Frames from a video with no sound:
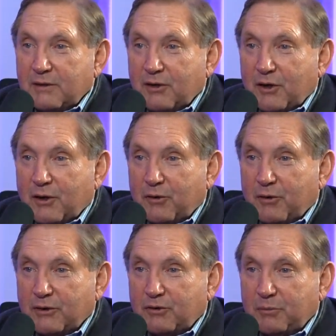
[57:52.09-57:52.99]
2
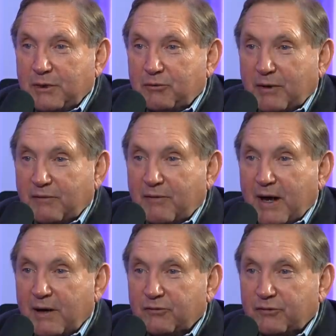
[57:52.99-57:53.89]

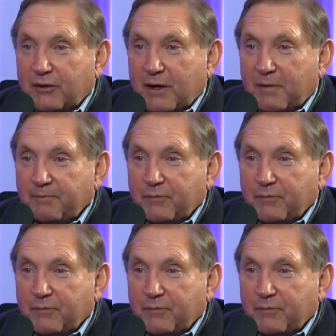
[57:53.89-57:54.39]
B-25s,